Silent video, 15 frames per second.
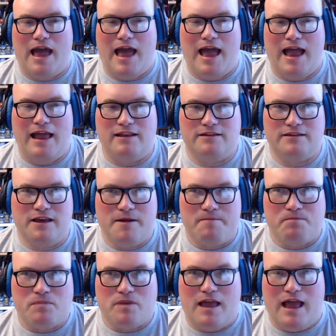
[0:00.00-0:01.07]
and
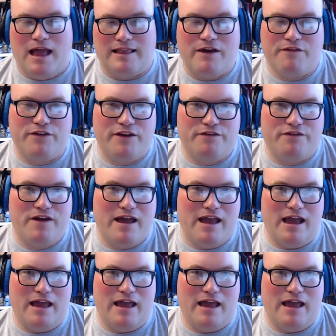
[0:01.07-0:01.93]
I definitely felt,